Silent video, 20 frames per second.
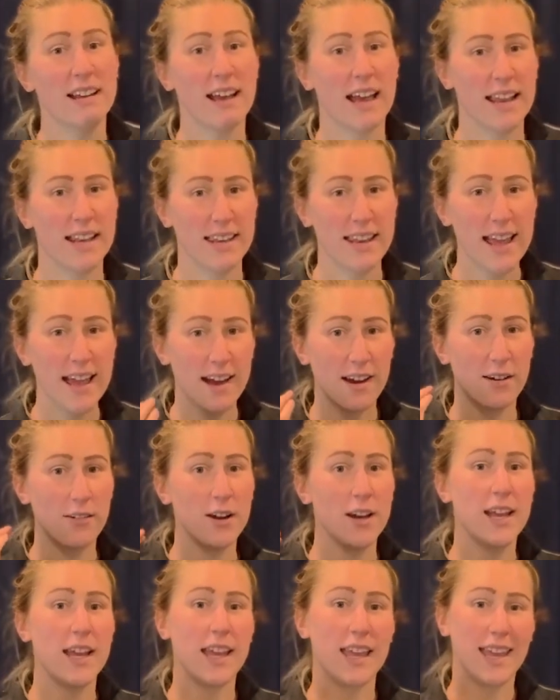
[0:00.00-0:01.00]
And now
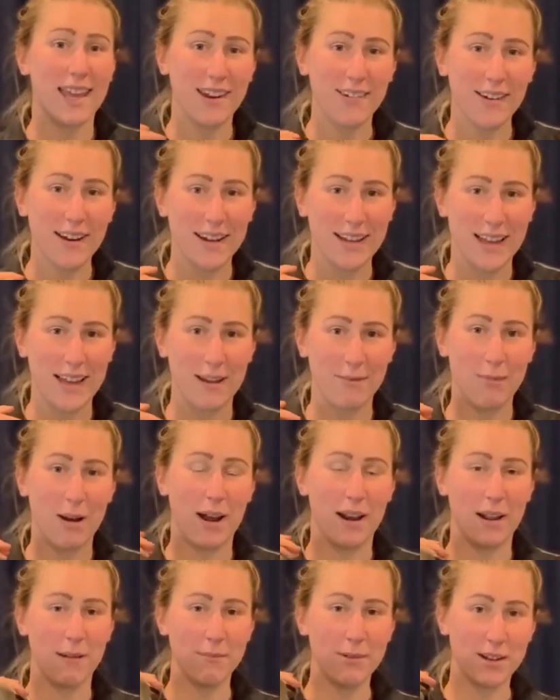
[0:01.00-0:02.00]
here I am,
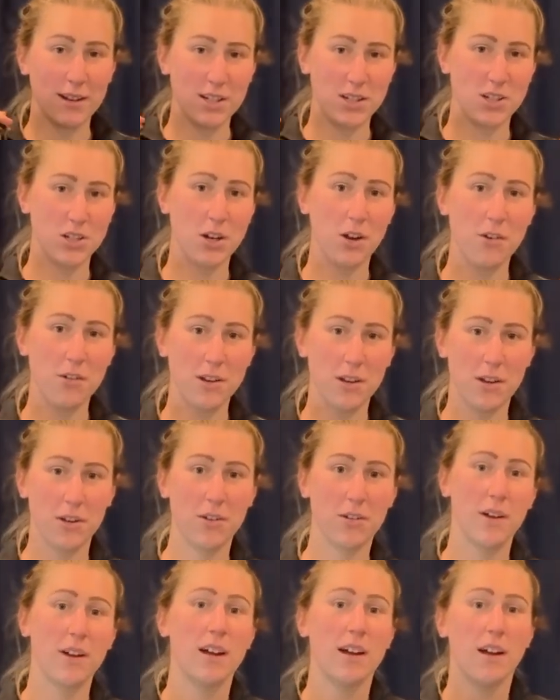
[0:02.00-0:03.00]
and I'm going to show
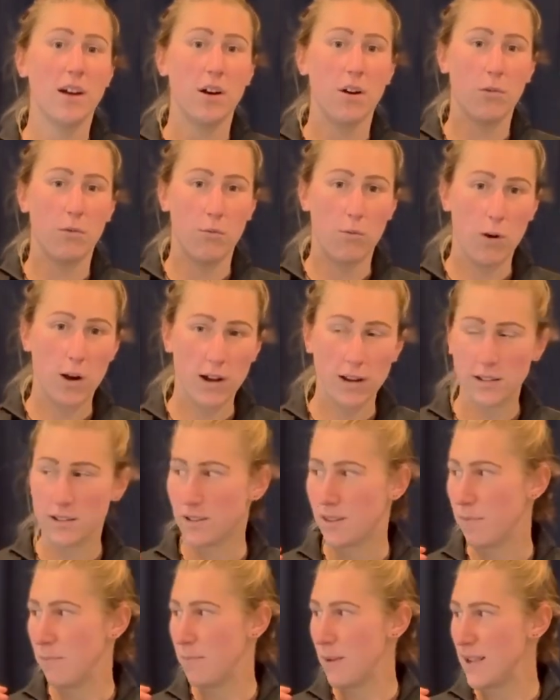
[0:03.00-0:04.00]
you what
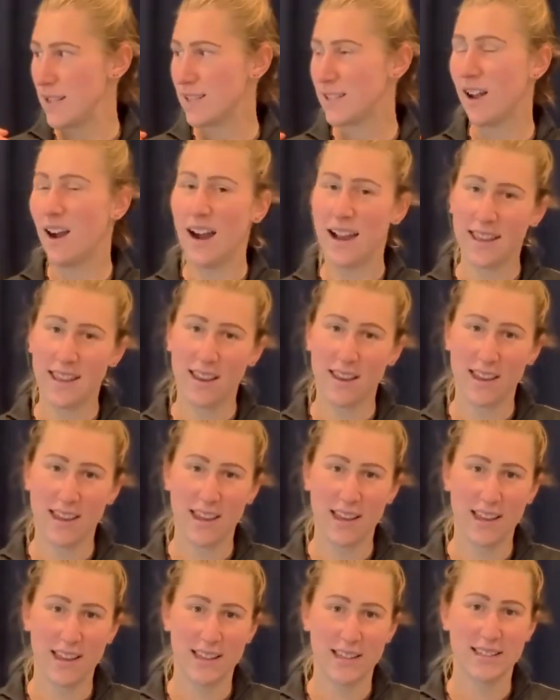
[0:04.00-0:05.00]
the best hiking
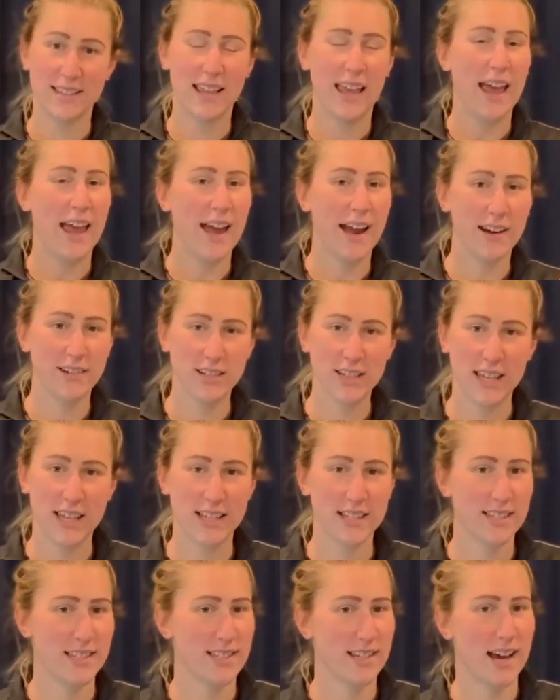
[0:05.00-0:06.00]
gear is, how to
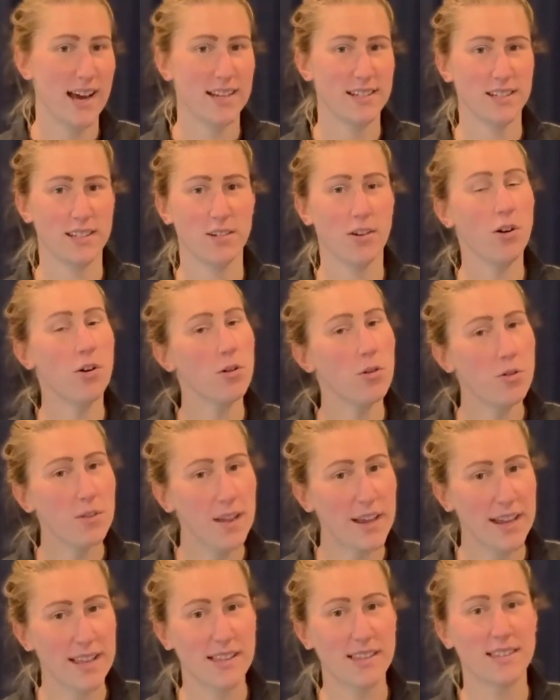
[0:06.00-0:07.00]
get started, all
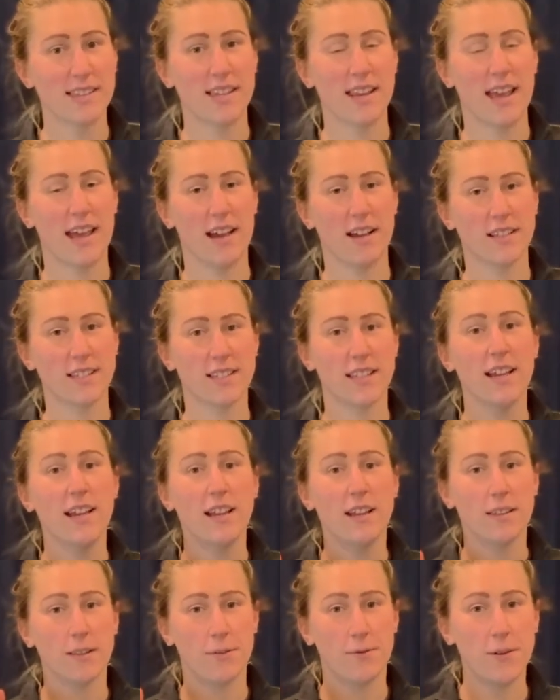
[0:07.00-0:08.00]
the ins and outs.
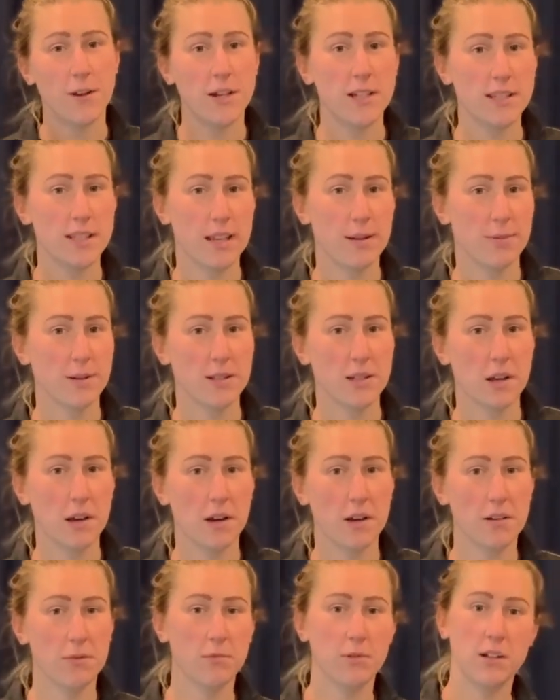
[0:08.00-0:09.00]
The first
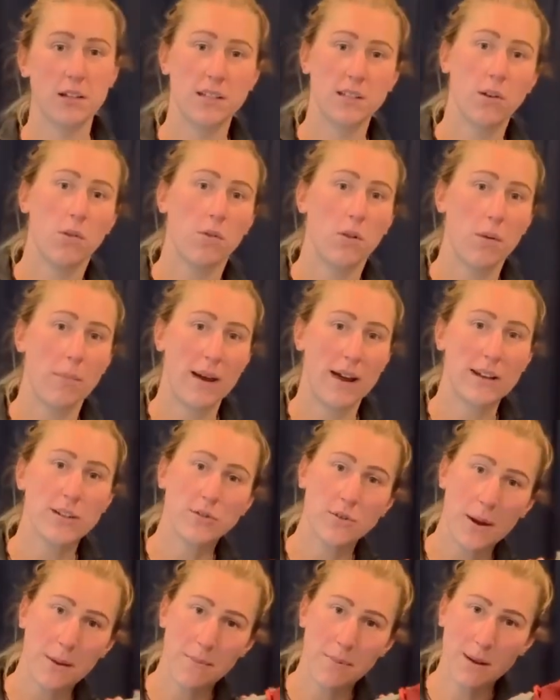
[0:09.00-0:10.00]
episode was all about
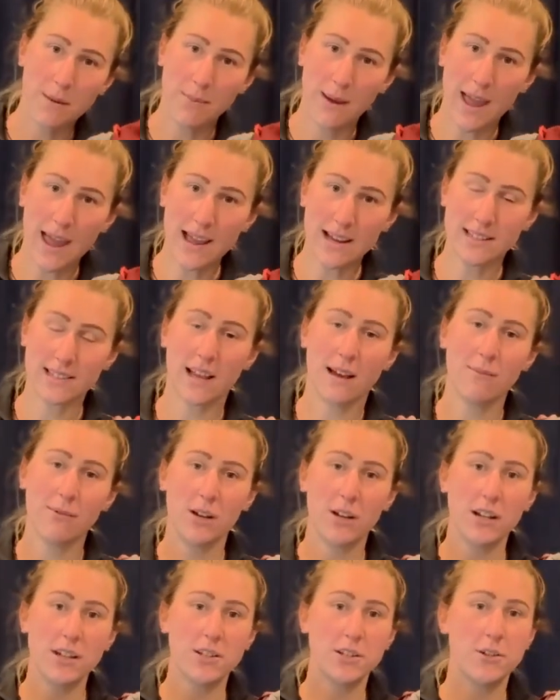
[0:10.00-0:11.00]
tramping packs. I'm
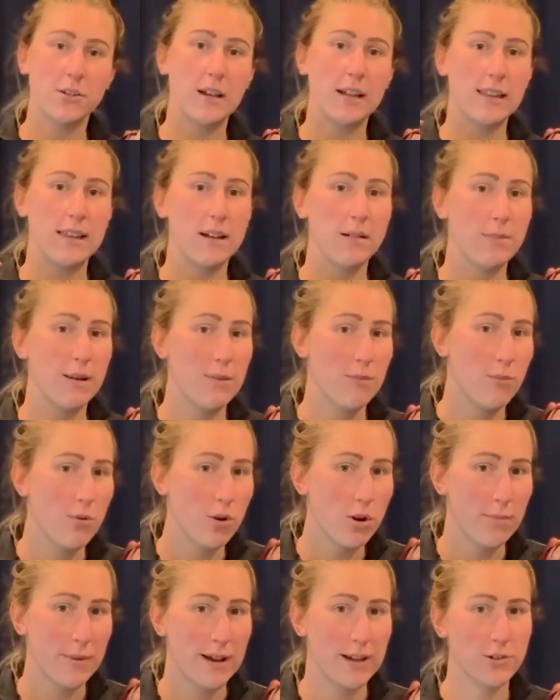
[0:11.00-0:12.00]
going to do a little bit
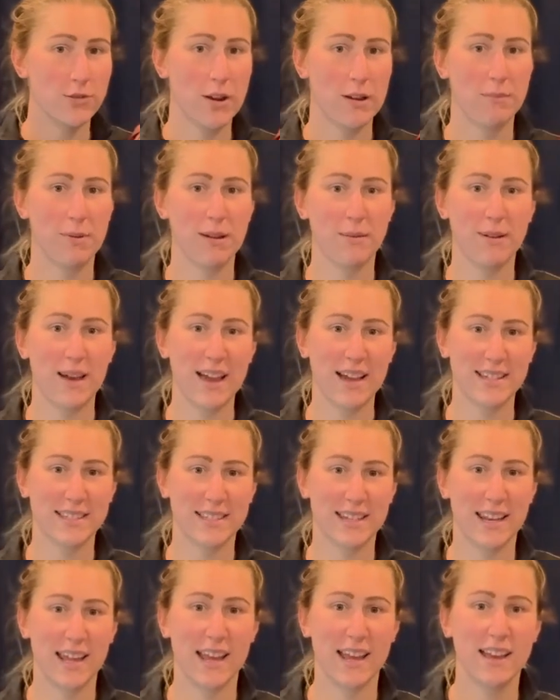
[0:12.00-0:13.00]
more about tramping packs
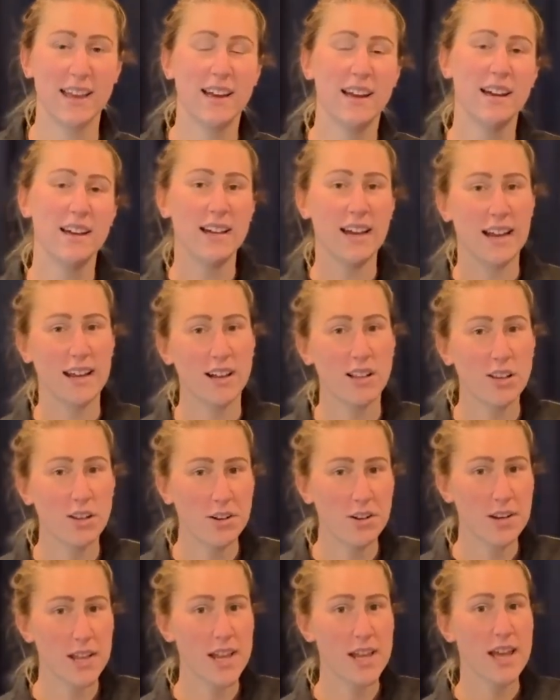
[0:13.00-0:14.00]
today,
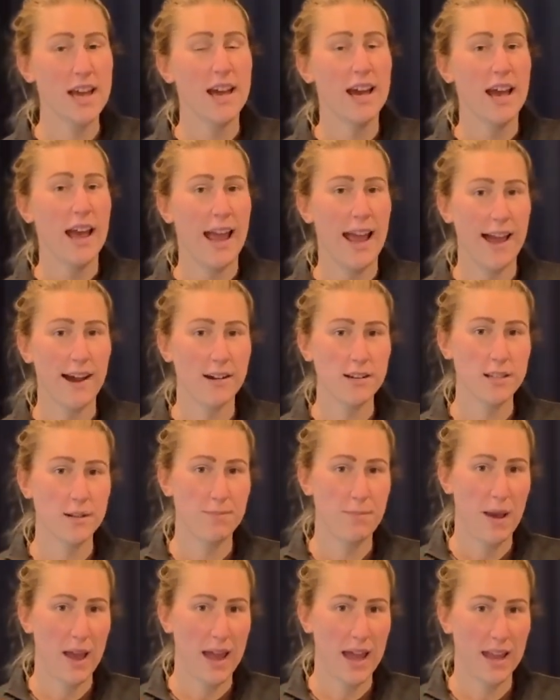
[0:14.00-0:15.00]
including how to
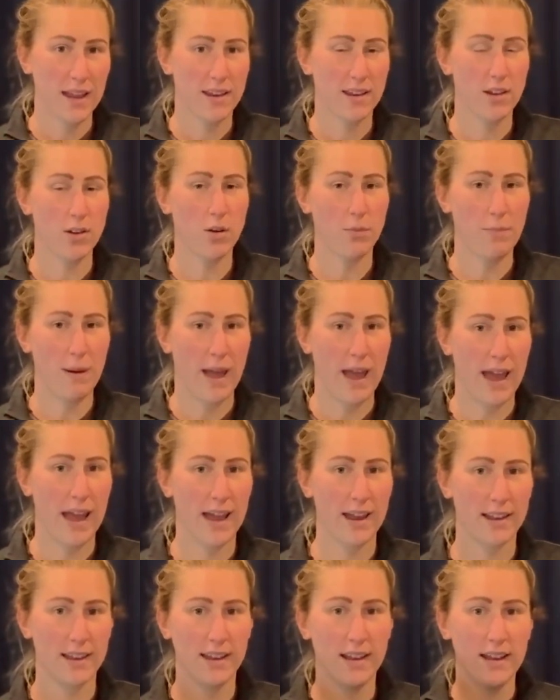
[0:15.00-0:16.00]
pack your
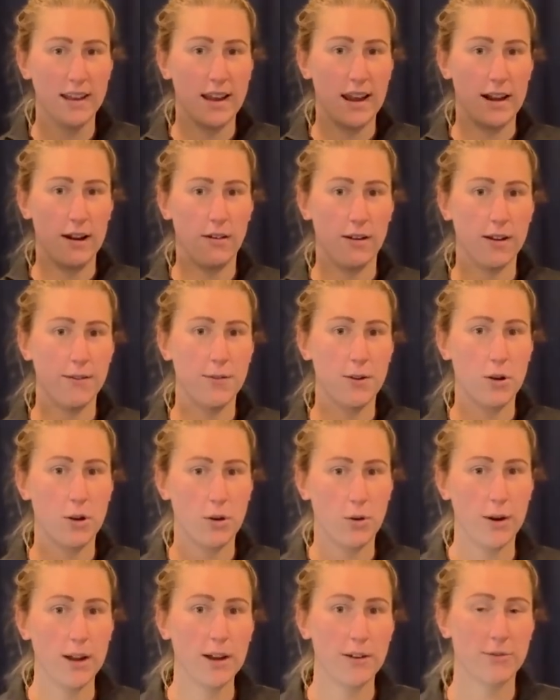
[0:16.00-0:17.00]
pack, and I'll give you a
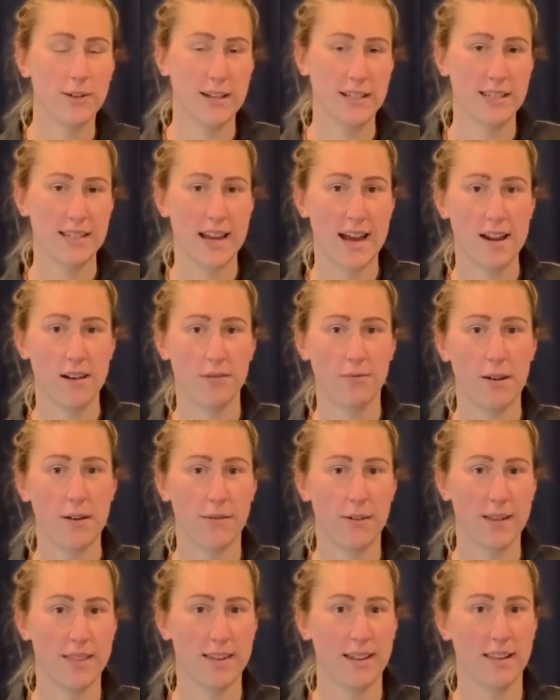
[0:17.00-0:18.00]
quick rundown of
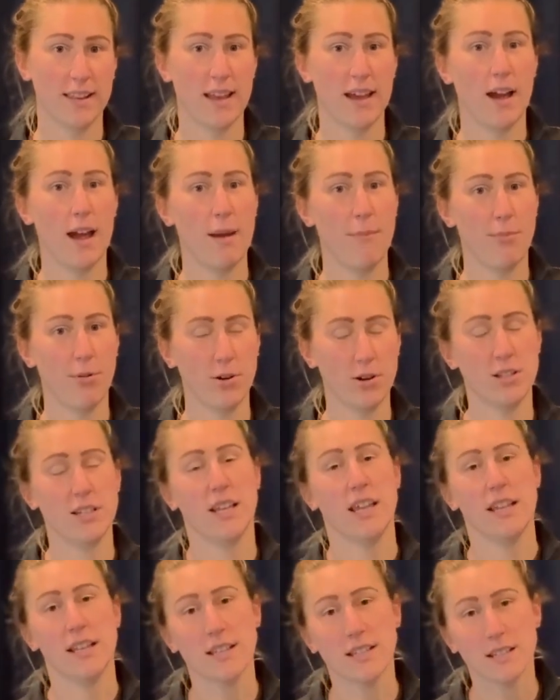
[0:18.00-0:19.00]
everything that I put
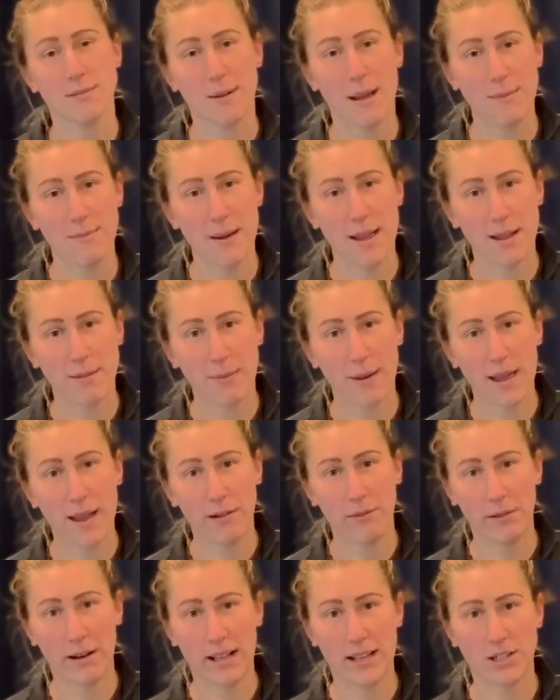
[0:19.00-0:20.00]
into my
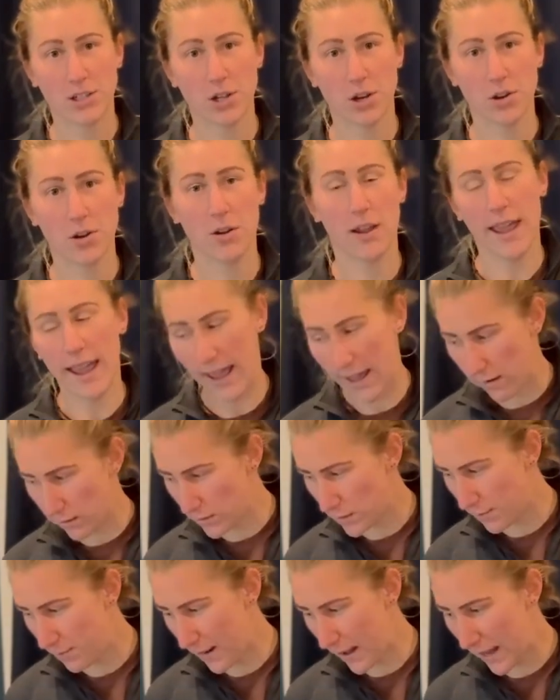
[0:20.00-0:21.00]
backpack while I show you how
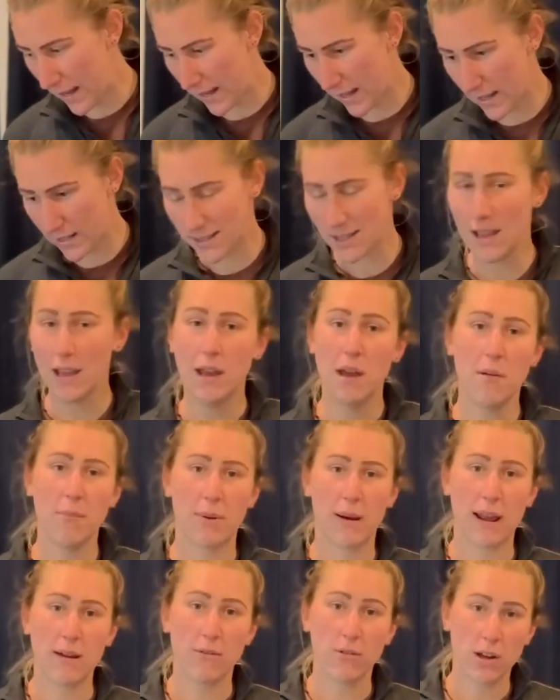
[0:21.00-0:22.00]
to pack it,
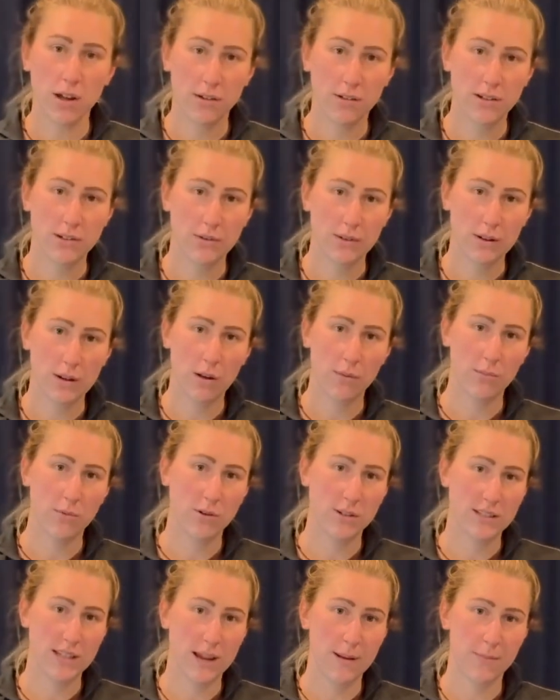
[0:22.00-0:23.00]
but I will go into a lot
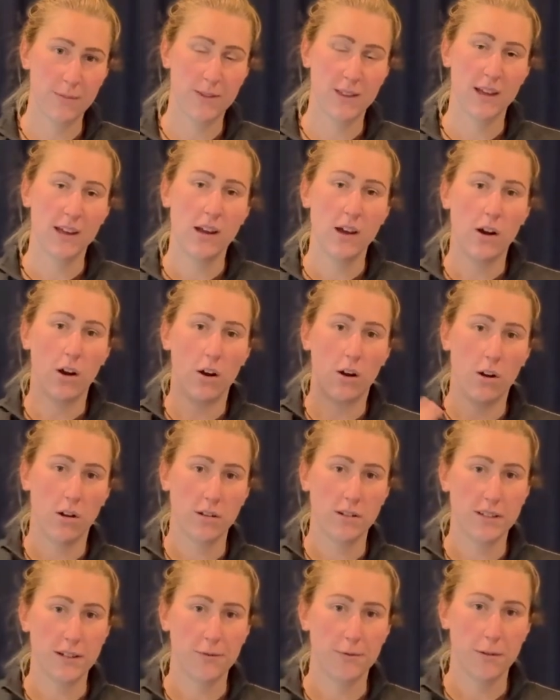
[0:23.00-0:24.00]
more depth
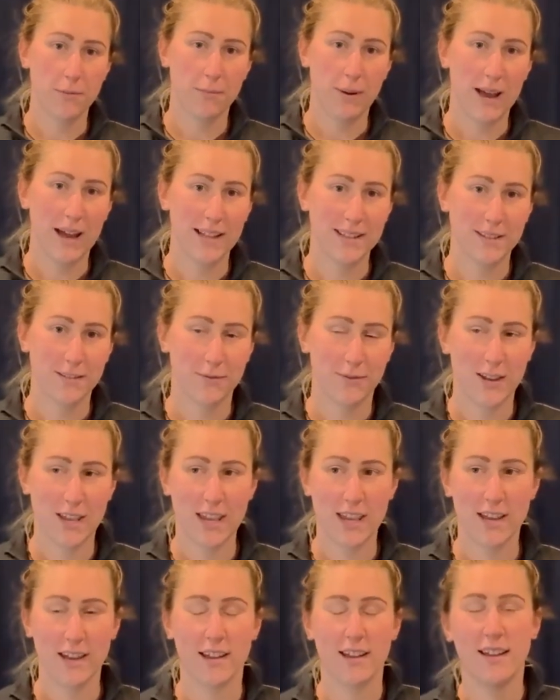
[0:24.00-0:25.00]
on different parts of
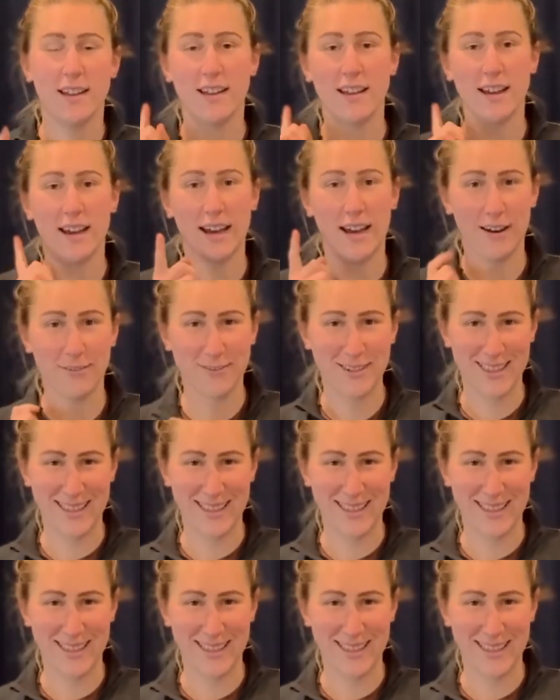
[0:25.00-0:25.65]
gear after